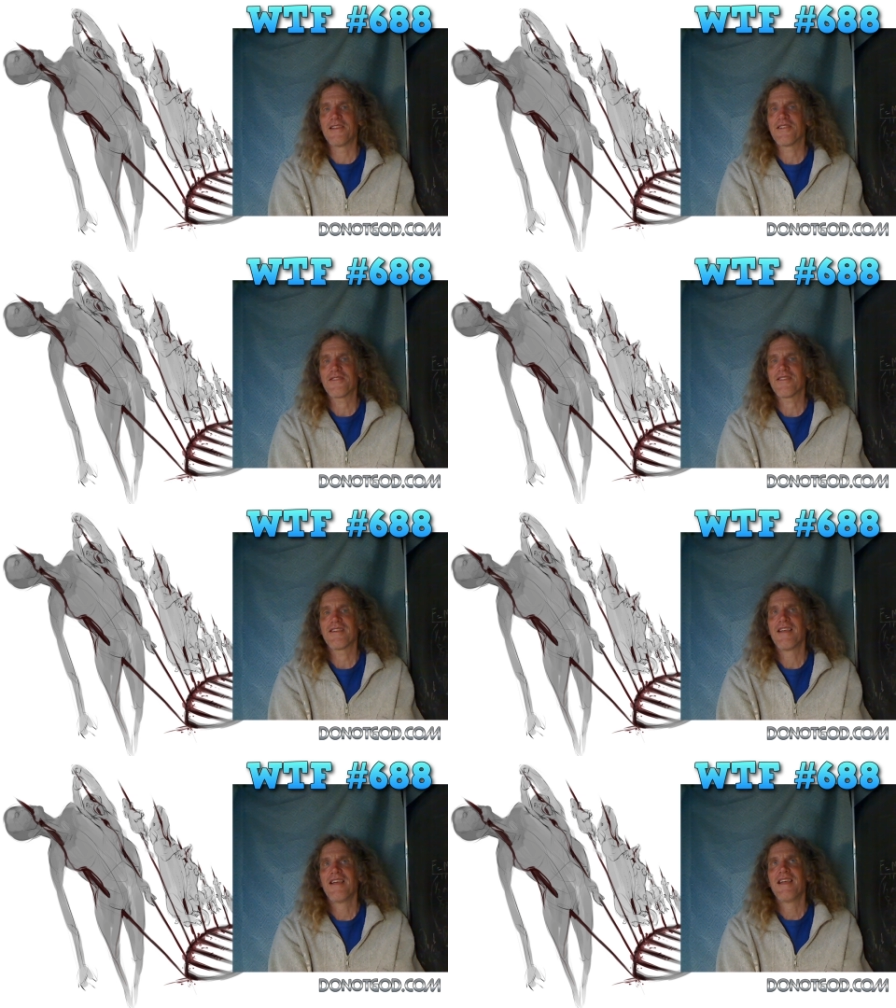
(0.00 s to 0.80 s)
it
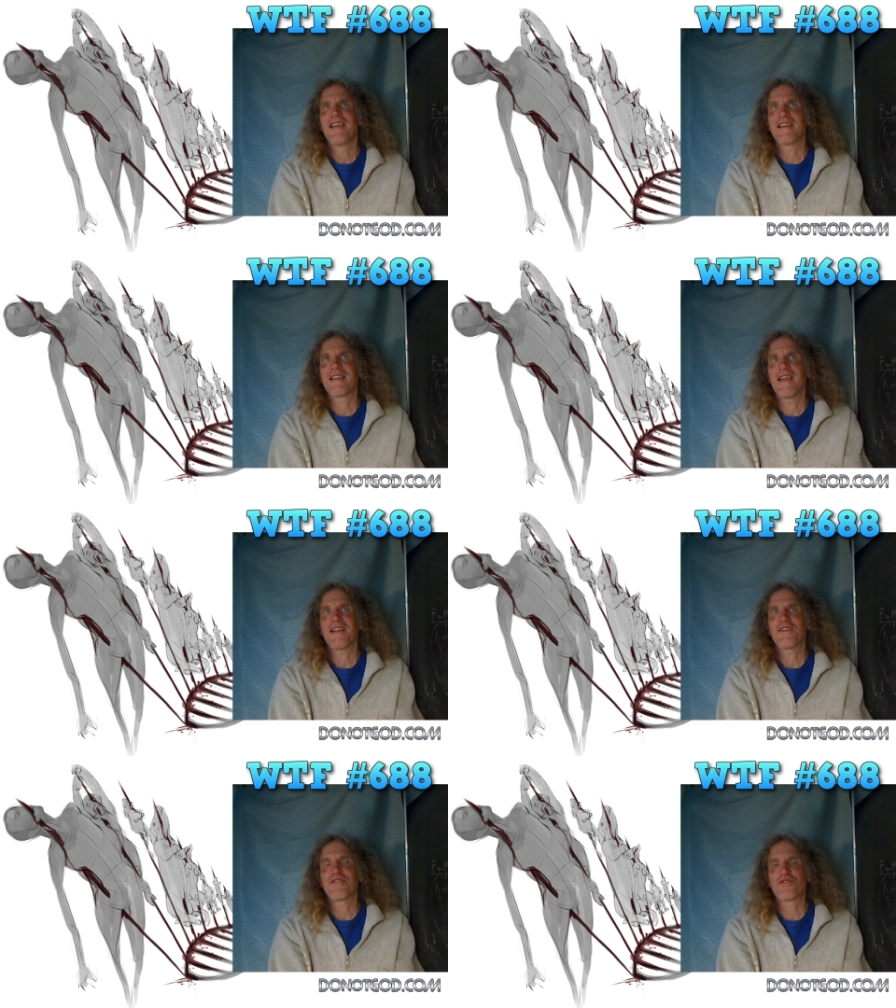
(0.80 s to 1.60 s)
doesn't, it
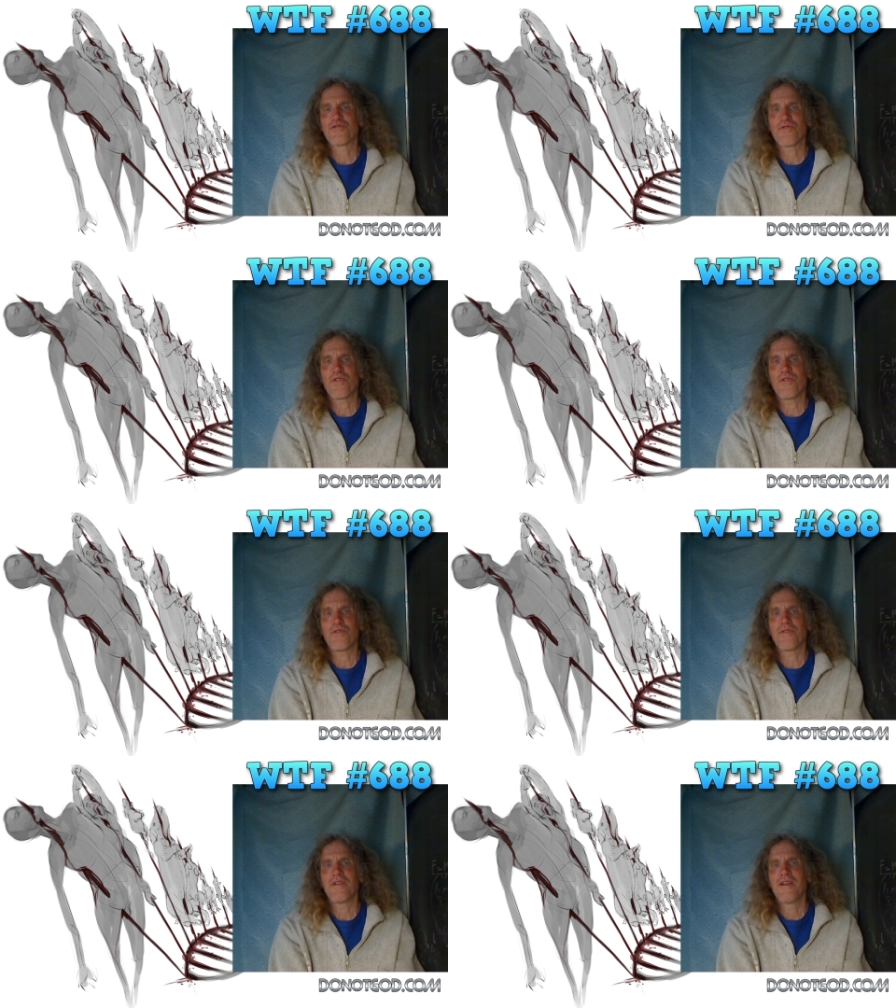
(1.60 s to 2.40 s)
can't
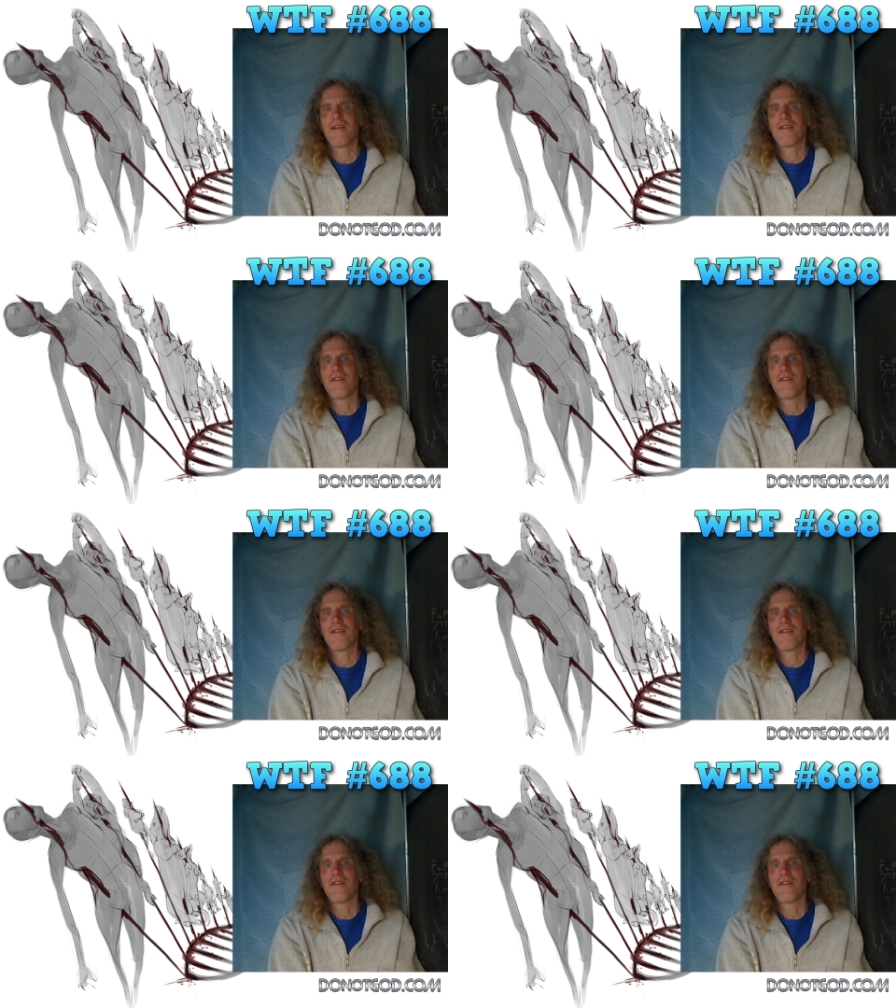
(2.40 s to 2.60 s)
control